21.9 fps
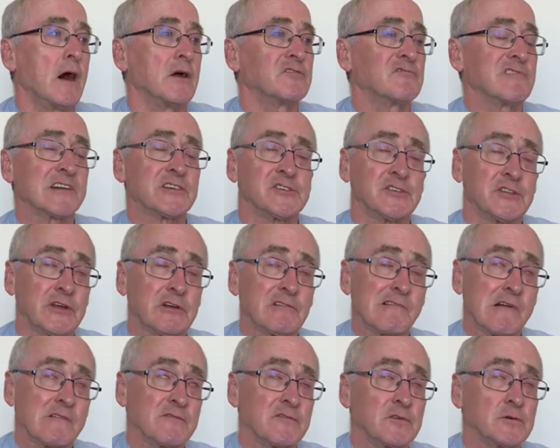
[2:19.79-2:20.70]
tragedy
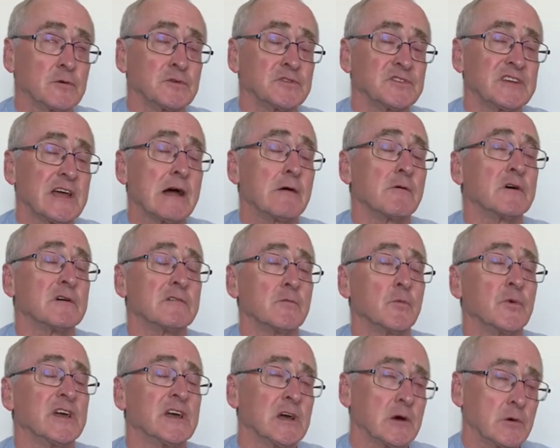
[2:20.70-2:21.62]
of Grenfell Tower, and
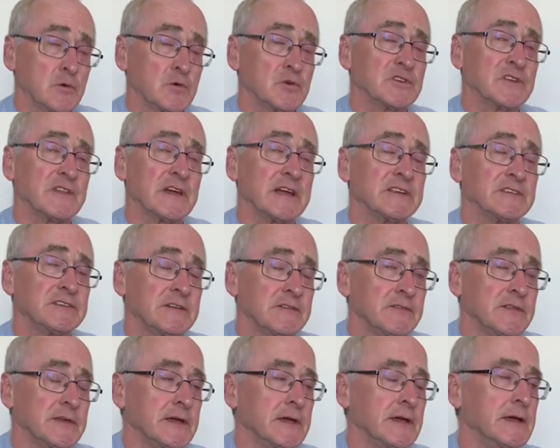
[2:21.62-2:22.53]
we
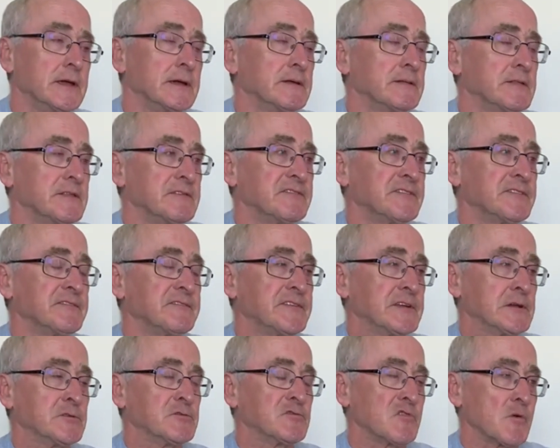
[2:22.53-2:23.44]
coordinated the
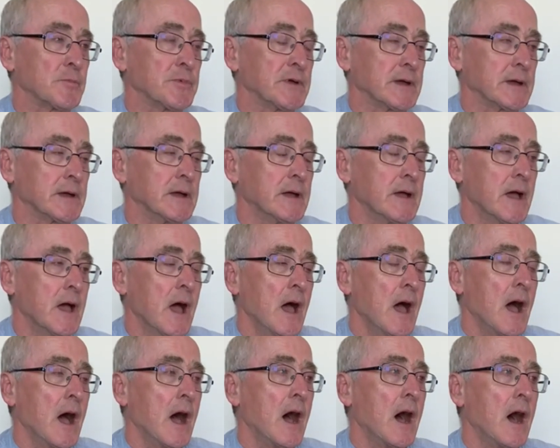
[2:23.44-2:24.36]
philanthropic
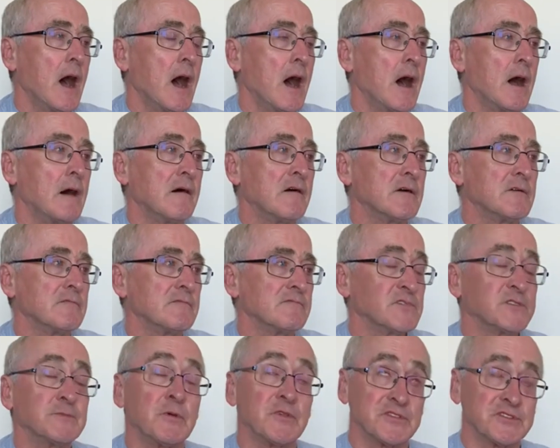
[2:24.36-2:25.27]

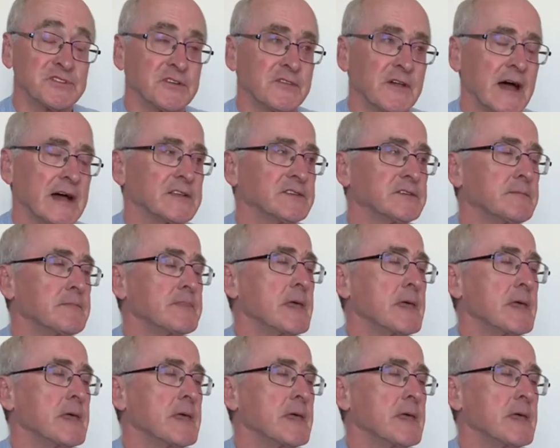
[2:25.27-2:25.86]
response to that.